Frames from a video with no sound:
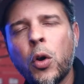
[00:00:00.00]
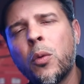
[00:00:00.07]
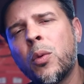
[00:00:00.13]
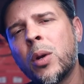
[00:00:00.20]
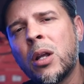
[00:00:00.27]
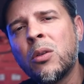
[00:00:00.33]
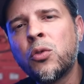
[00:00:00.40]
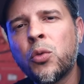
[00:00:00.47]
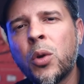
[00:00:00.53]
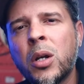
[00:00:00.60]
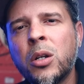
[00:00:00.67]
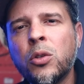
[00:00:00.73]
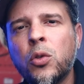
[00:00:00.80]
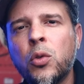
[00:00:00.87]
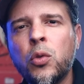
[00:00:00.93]
or when I'm
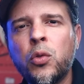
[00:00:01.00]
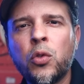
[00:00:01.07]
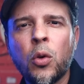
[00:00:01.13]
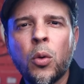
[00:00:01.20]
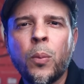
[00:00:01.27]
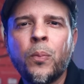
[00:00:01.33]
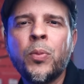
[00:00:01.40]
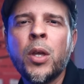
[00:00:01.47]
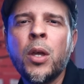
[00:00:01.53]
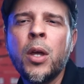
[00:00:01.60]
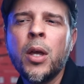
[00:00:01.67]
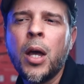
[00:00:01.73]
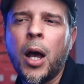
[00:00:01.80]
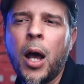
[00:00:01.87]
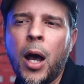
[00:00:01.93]
trying to do some
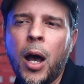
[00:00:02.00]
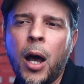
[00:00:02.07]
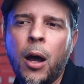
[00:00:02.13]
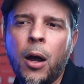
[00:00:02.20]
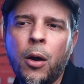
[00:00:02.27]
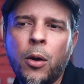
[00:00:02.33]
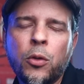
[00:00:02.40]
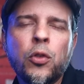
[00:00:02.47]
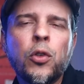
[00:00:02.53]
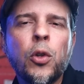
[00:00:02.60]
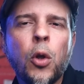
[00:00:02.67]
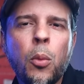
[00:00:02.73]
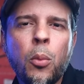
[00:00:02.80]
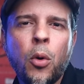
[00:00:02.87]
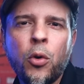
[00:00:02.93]

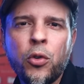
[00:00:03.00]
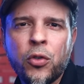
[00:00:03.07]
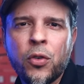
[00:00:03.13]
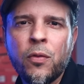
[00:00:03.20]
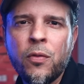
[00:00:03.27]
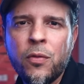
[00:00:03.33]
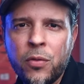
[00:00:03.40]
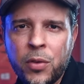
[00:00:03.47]
slow motion